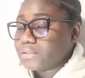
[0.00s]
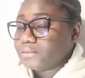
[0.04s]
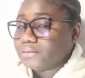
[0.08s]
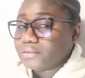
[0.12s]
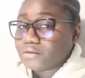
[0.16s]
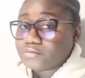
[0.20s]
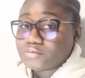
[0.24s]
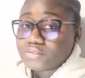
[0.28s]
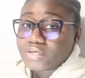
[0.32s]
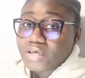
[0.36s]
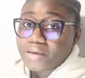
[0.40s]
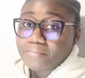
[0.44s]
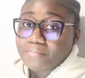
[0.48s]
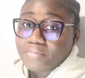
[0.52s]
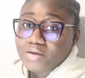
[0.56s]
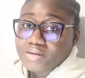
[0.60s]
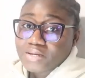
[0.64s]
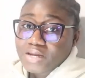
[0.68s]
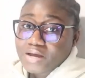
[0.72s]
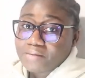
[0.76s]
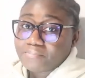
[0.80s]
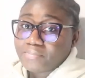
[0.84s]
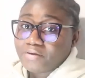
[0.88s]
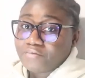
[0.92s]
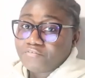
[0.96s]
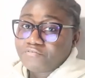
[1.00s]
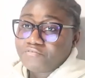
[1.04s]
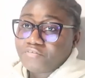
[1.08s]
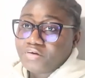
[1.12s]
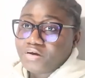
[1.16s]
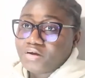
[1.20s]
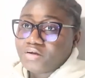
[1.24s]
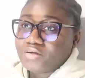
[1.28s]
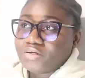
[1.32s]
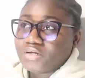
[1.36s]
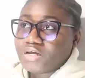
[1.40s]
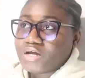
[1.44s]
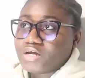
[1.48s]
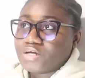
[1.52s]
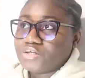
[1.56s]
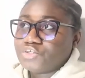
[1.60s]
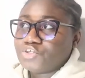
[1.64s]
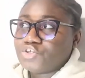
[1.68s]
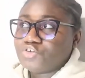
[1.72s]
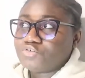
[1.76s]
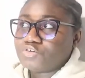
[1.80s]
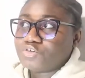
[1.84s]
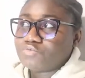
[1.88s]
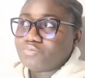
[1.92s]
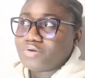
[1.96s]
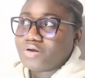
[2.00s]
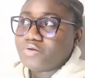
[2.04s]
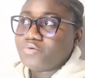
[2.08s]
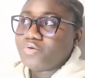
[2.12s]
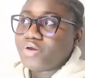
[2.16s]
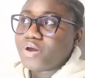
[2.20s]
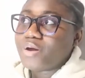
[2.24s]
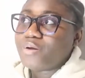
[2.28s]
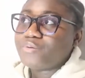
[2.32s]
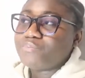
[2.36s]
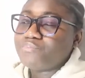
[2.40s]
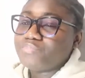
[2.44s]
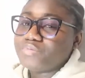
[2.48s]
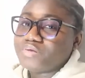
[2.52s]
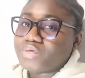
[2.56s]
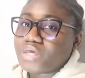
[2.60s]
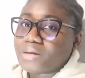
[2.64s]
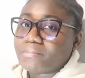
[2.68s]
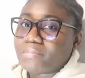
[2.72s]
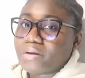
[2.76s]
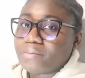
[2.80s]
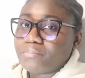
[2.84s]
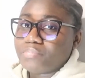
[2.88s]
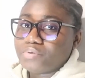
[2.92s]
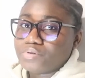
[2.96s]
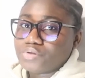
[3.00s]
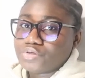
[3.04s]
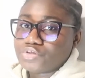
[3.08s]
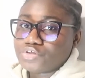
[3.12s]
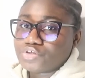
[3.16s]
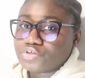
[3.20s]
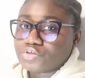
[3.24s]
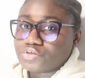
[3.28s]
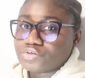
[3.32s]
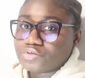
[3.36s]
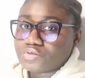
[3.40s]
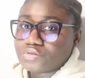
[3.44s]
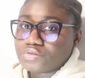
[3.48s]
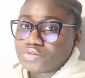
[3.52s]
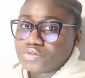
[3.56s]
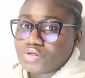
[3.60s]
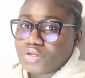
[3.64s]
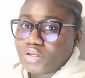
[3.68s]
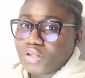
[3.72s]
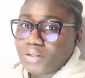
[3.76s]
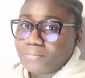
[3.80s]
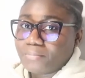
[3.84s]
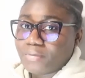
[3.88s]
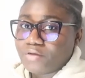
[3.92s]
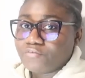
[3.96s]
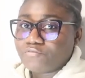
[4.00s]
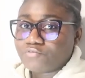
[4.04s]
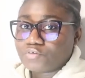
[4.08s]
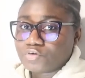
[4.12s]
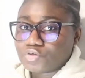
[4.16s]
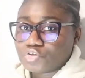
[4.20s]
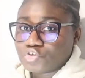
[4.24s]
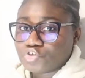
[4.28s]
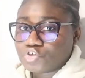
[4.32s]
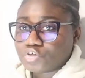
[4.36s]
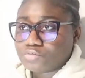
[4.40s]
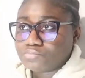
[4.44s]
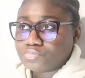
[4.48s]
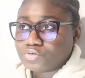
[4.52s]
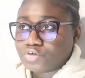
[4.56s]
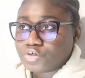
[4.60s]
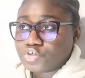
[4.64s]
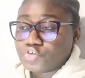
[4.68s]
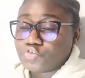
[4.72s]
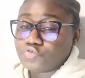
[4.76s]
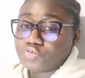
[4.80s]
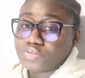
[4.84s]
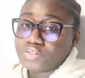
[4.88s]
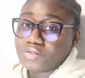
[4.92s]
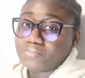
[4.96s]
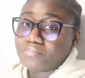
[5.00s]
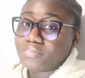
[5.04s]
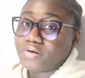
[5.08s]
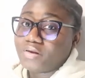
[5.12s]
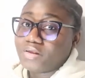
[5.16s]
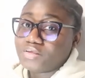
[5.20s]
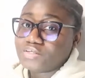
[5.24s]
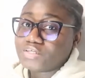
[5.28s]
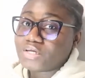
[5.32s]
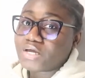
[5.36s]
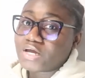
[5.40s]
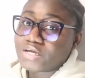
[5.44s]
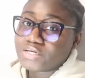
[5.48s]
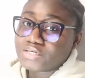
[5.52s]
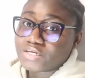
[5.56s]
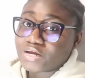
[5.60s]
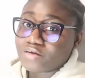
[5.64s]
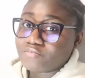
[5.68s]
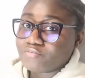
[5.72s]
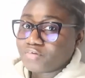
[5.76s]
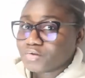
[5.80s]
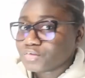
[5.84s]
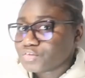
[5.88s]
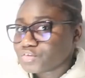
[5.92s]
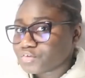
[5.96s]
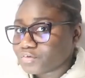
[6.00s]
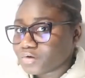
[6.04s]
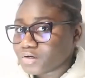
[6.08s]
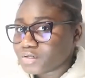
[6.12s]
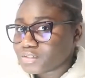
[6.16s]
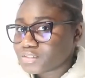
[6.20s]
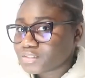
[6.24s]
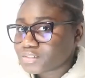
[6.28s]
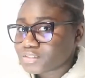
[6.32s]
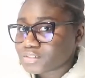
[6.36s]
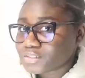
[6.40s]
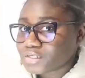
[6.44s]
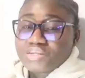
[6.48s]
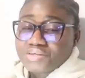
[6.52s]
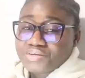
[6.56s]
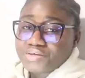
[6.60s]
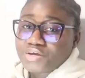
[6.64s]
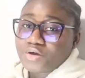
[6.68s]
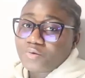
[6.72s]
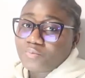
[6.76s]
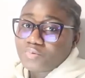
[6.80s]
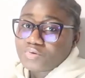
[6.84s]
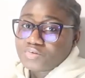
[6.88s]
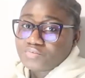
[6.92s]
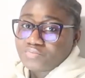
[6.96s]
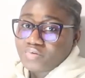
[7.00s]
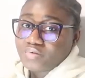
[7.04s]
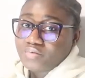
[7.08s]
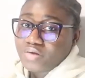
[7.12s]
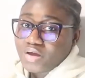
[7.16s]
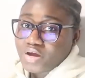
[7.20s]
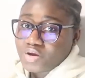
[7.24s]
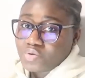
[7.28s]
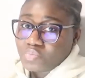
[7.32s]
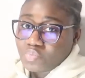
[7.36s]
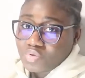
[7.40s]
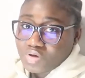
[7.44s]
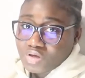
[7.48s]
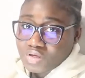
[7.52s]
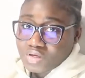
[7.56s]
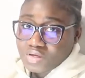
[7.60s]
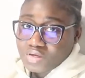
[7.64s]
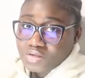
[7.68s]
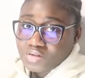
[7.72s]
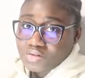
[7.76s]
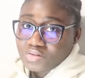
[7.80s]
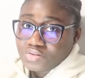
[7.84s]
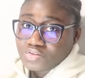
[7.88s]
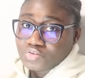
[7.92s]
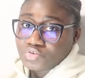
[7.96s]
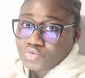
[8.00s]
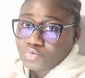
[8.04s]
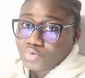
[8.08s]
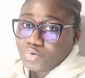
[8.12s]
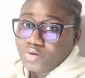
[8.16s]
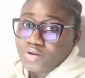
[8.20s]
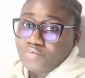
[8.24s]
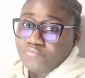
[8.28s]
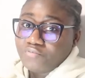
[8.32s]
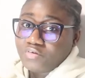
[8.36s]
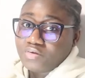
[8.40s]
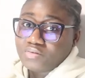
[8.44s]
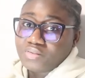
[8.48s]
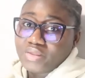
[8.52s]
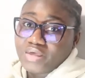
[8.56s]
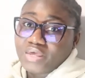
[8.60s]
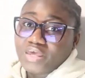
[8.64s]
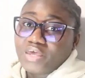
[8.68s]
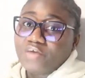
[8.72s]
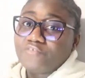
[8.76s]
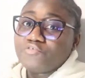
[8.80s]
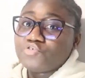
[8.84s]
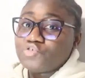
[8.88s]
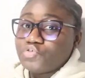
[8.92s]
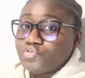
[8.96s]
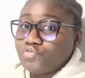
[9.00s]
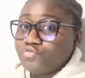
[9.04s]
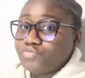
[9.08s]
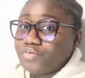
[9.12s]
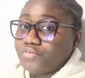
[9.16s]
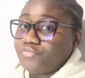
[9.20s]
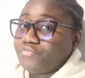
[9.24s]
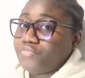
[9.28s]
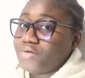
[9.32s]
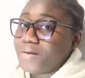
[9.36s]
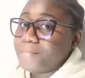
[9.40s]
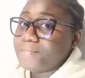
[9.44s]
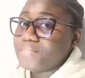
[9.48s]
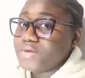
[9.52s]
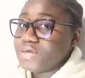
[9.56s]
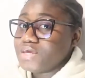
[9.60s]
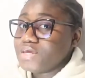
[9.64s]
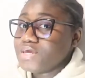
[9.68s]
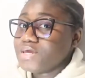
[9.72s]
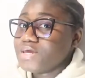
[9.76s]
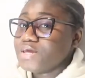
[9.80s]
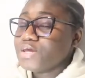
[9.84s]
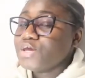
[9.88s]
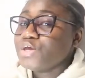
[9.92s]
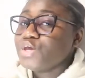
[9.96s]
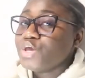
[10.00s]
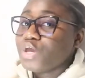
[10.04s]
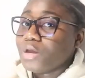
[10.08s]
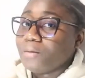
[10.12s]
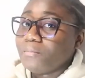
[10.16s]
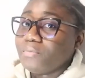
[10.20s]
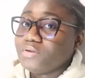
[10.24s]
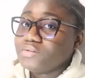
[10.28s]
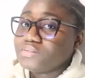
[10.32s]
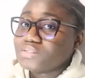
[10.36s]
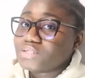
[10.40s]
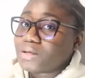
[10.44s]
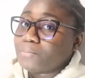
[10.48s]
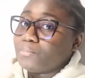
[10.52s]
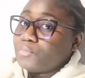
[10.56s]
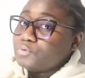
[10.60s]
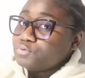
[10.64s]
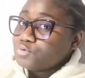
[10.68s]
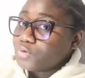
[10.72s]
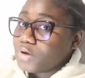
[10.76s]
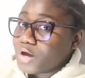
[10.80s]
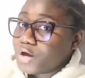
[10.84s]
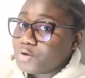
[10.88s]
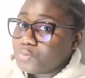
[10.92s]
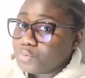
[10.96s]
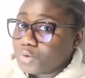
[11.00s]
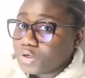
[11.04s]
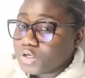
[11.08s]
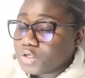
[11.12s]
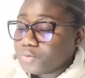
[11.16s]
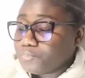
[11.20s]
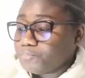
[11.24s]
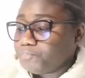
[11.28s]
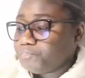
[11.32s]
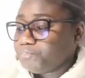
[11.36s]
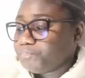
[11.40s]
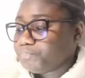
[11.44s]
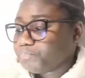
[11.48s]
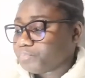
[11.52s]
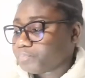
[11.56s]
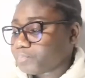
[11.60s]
That's why I made her my friend, and she was the one who helped me get my position, my first job, because she was a manager at that restaurant. The girl was very hardworking, so they felt like if she could refer me, it means I'm also hardworking.